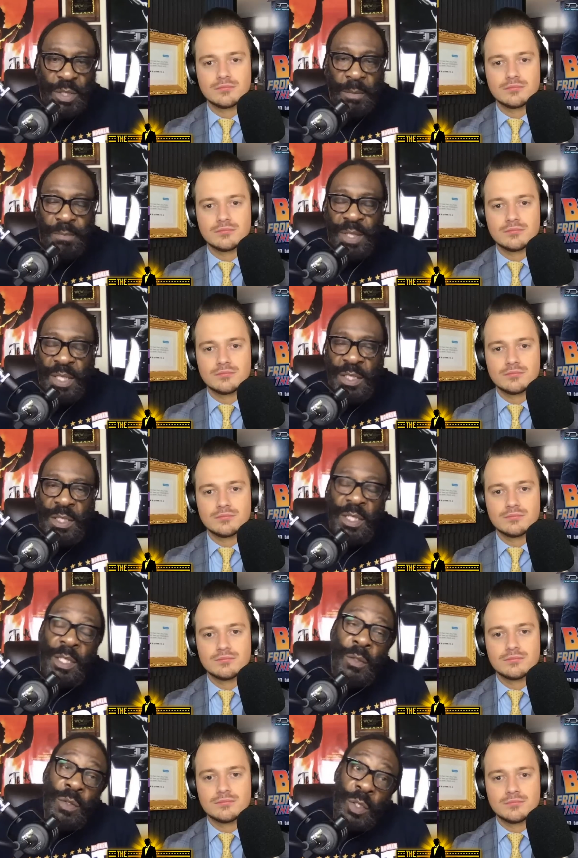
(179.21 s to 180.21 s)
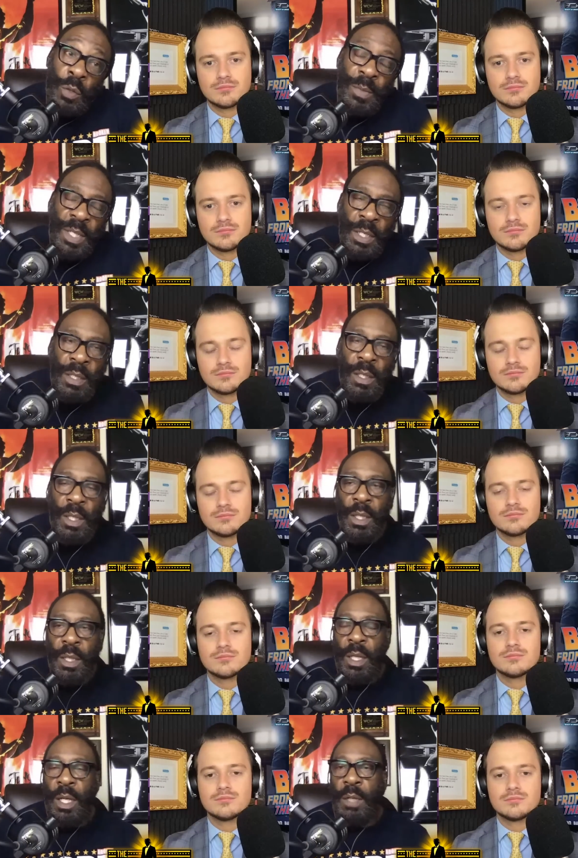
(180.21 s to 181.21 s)
Speaker 1: to the business. I know so many
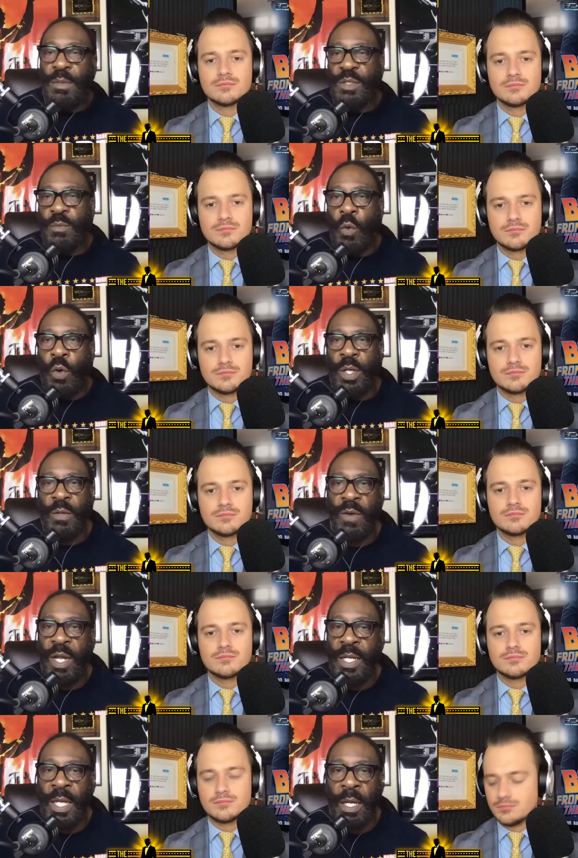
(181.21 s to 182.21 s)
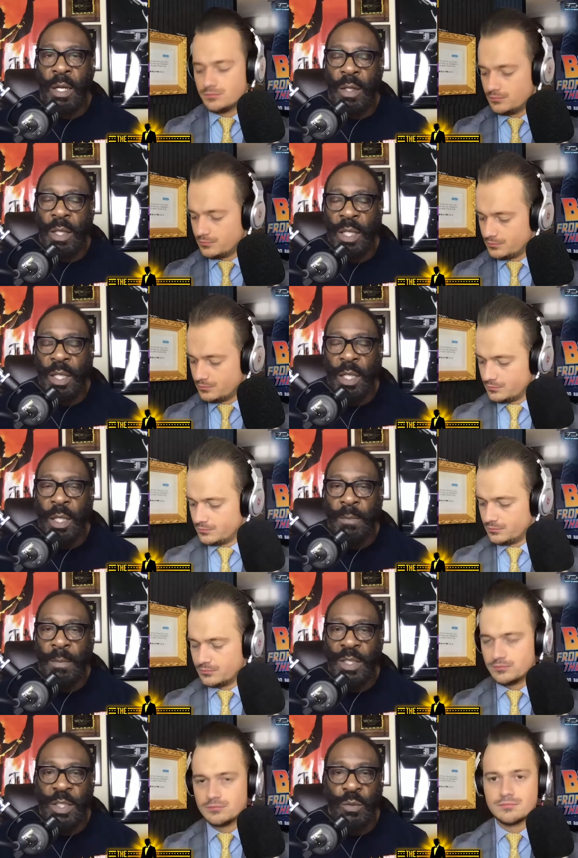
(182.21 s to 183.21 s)
um, is mourning right now, and
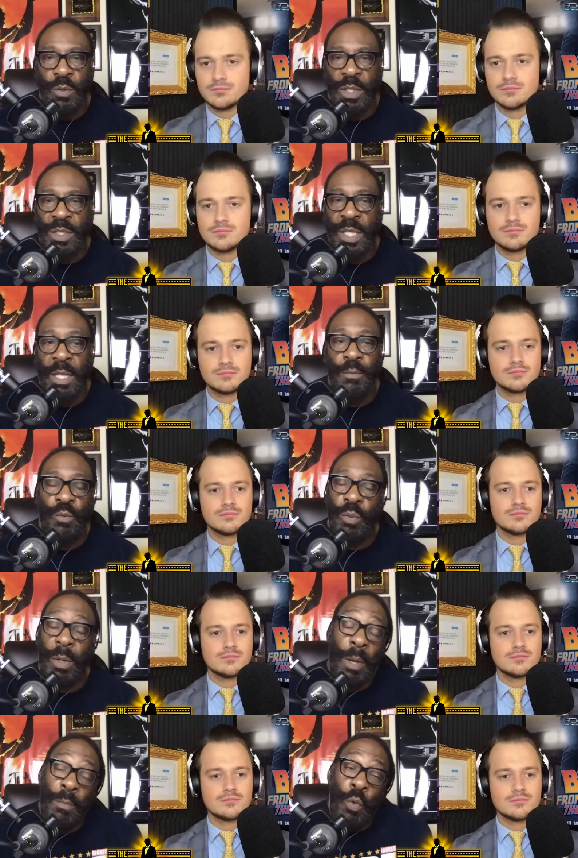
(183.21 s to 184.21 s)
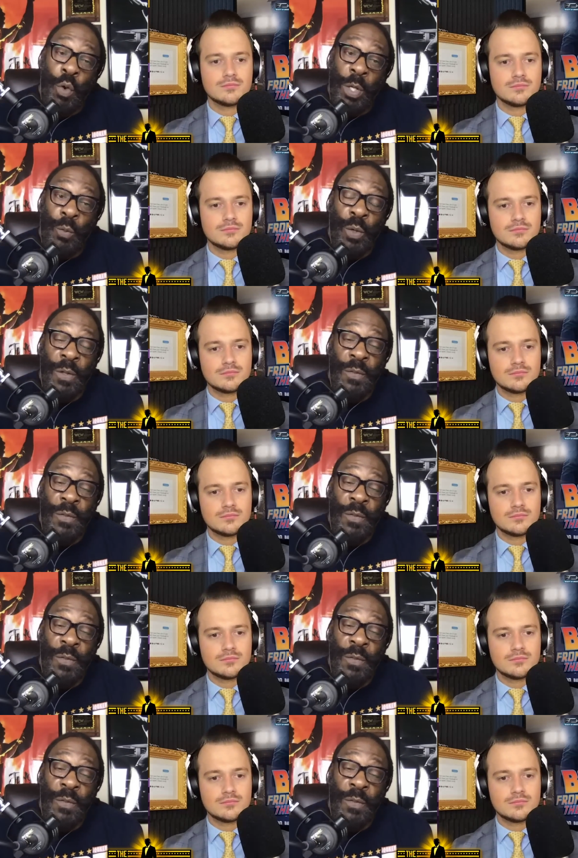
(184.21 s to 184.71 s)
um, I just want to say I'm, I'm mourning